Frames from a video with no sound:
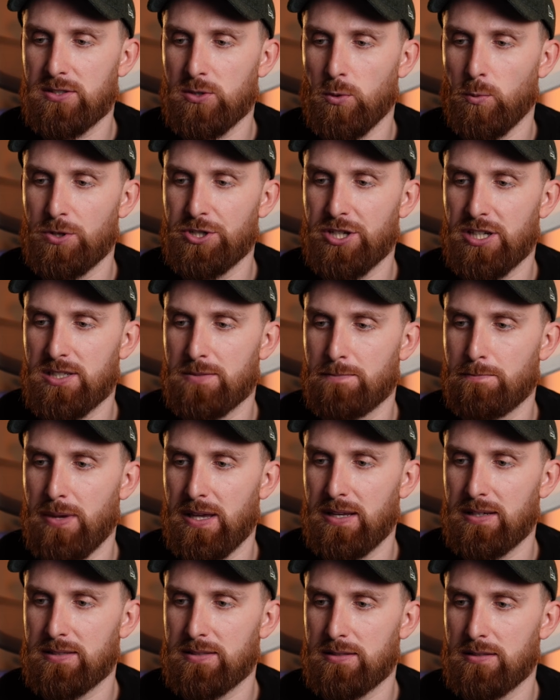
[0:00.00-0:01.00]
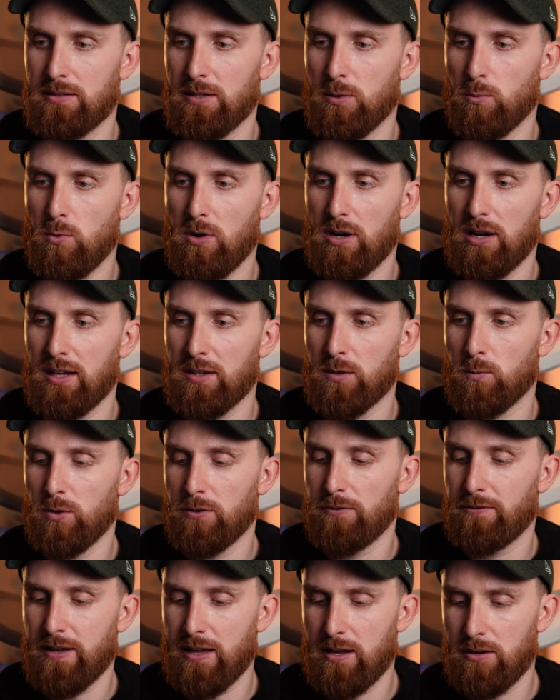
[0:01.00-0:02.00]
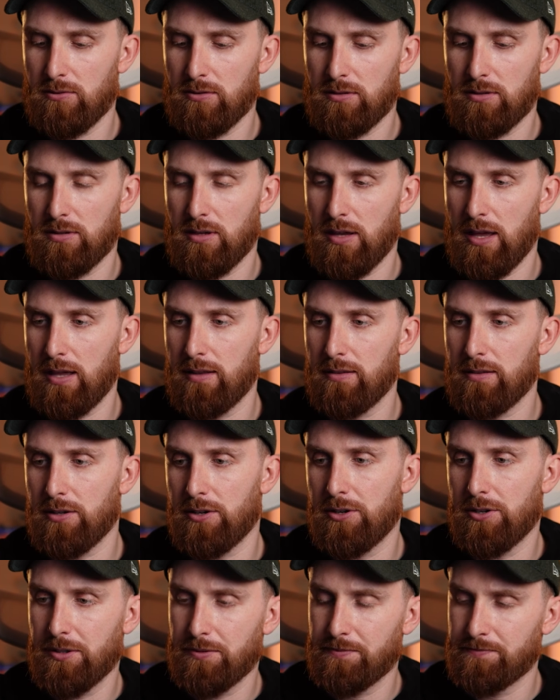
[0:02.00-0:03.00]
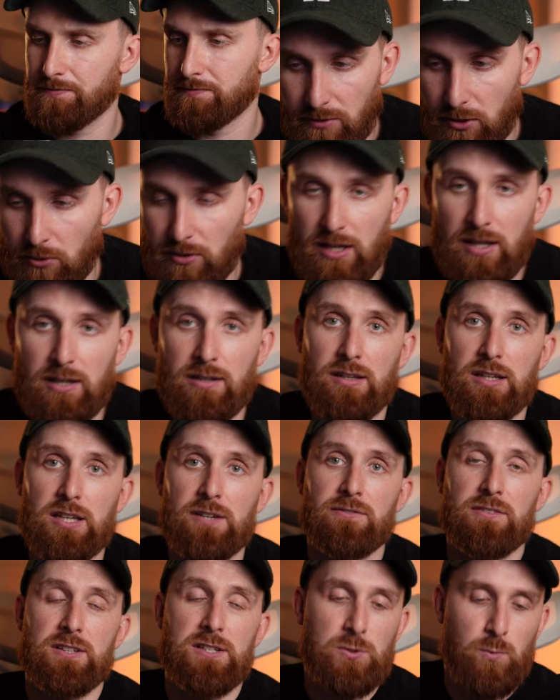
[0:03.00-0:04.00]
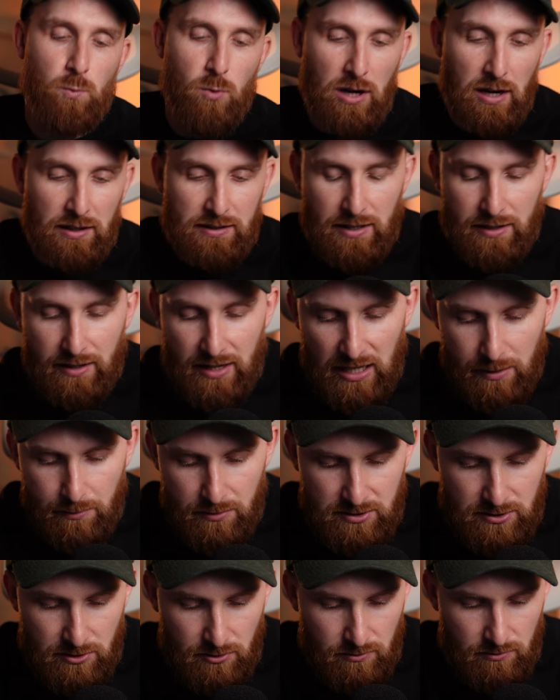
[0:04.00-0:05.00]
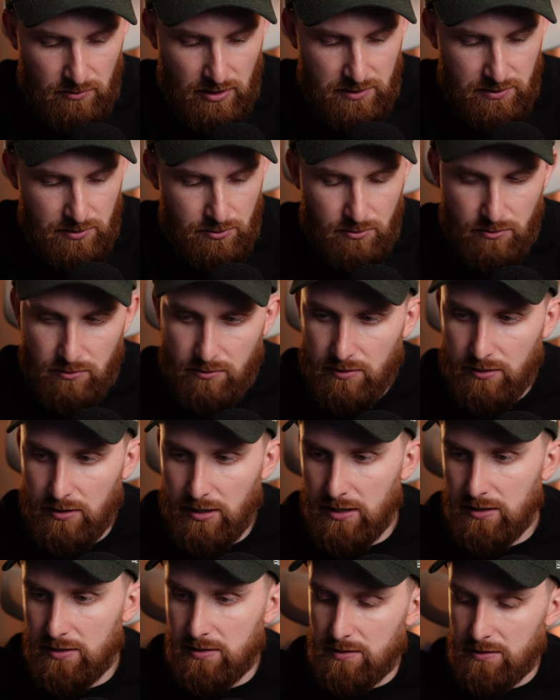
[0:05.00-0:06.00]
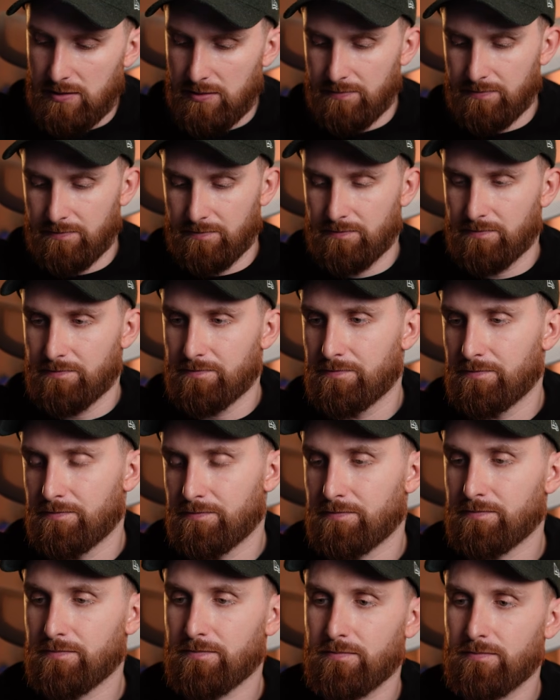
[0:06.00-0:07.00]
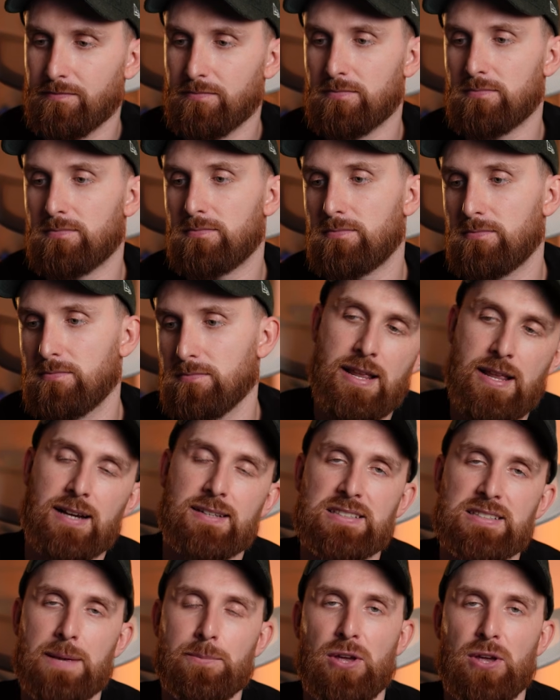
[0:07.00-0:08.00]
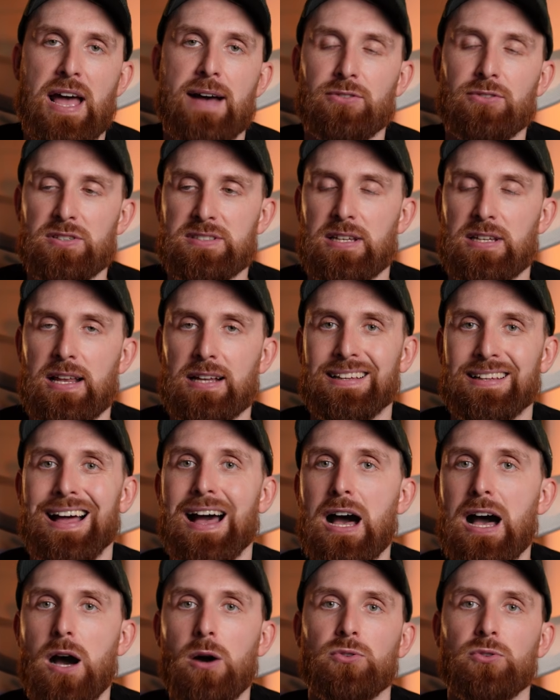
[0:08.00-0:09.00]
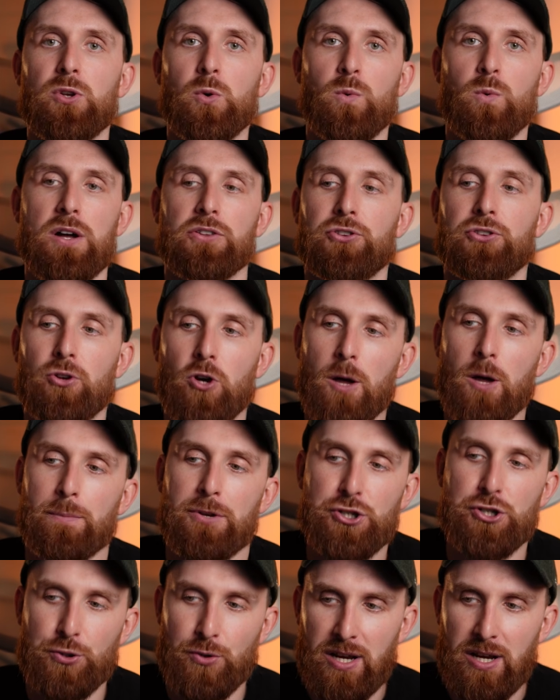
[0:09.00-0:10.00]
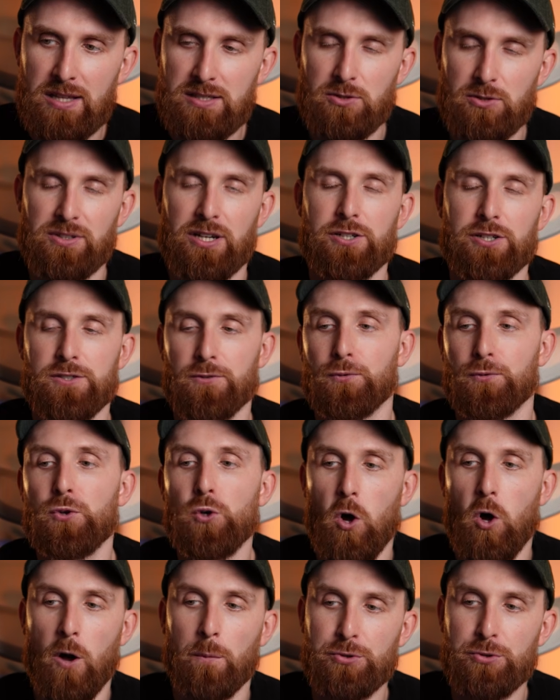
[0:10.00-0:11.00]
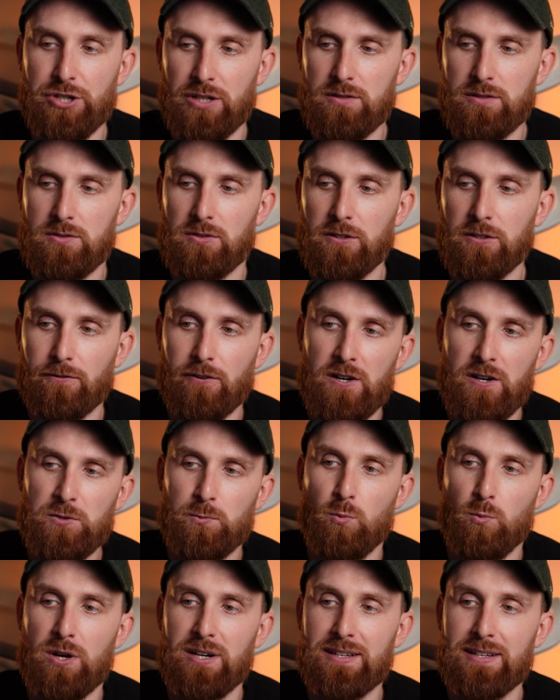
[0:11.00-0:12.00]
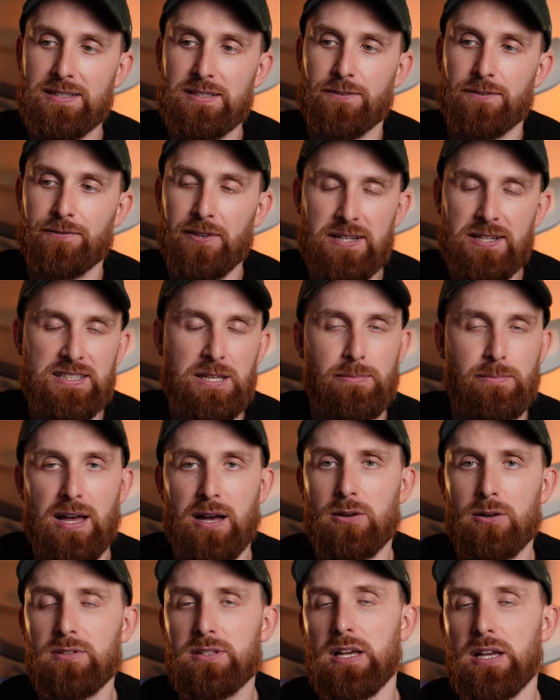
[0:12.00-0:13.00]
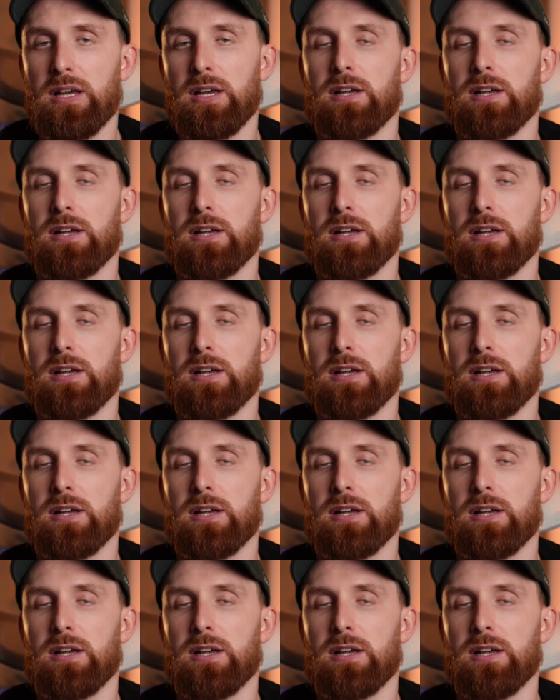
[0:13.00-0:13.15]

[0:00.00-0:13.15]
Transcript: So we just paste the wallet we found, enter. You can give this wallet a name. So let's do test. Next up, you have to select how do you want to copy trade. So there's few options. So the first one is fixed amount.